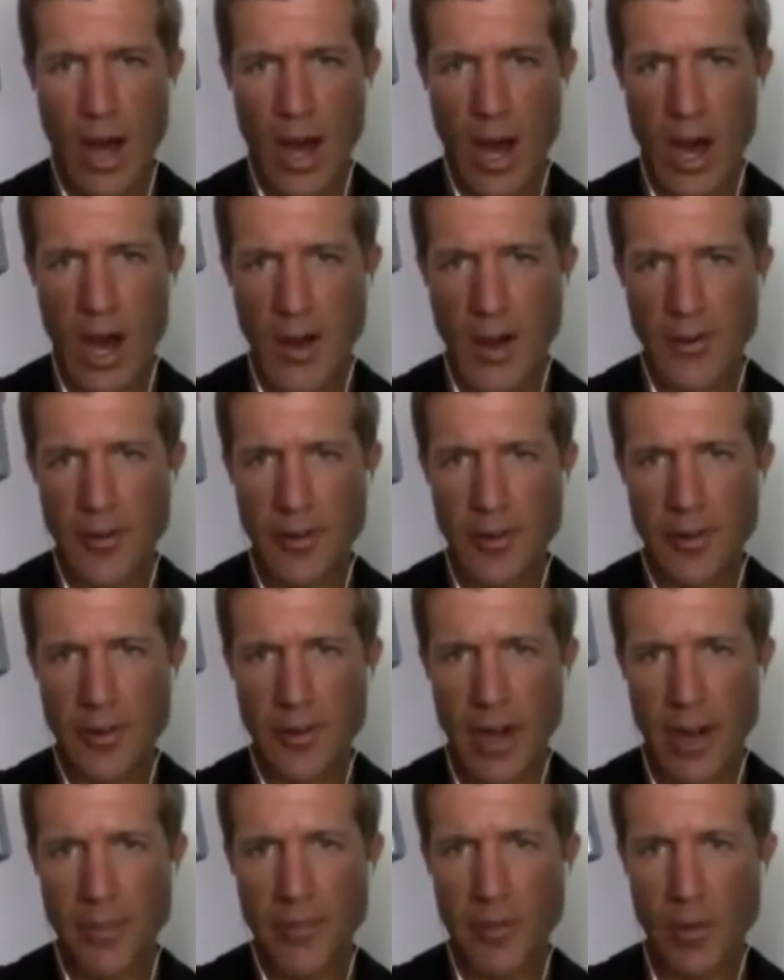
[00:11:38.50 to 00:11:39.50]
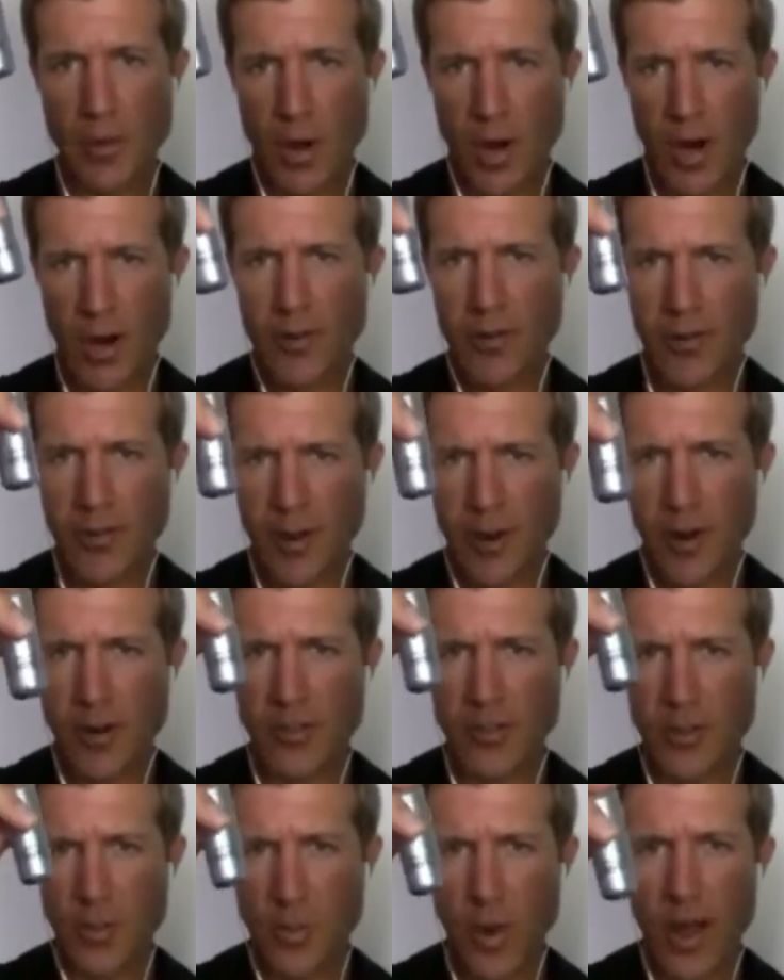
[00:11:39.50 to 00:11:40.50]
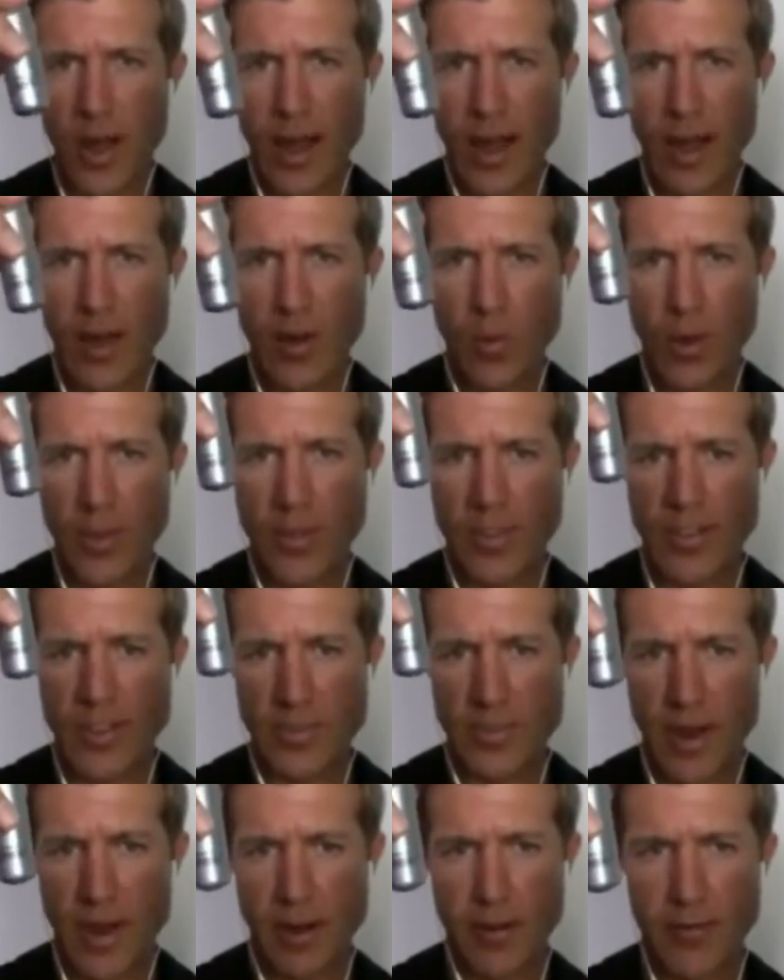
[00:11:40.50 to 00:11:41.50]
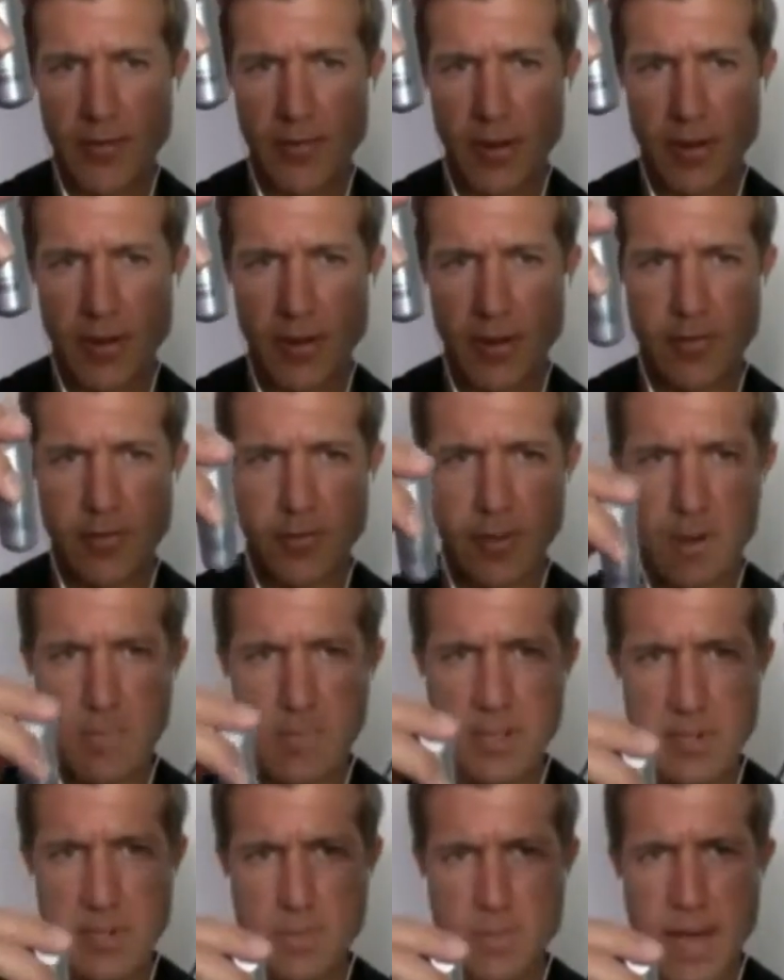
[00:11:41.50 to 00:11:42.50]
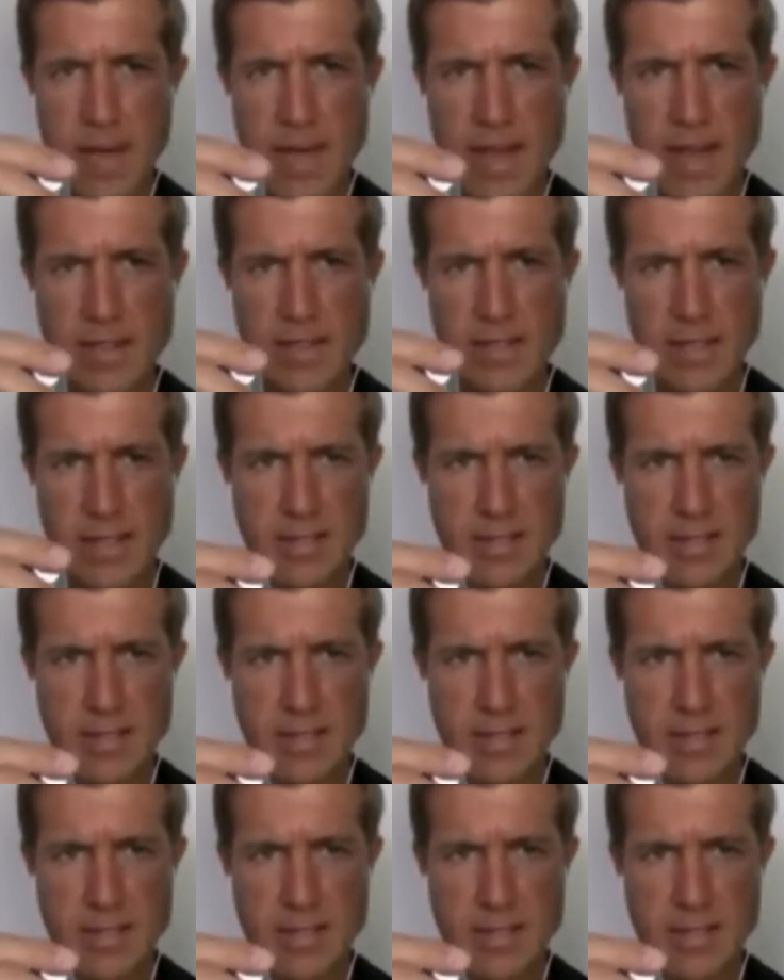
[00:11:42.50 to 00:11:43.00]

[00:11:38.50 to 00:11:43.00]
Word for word: 100 up to 100 yards away with this microphone from this base.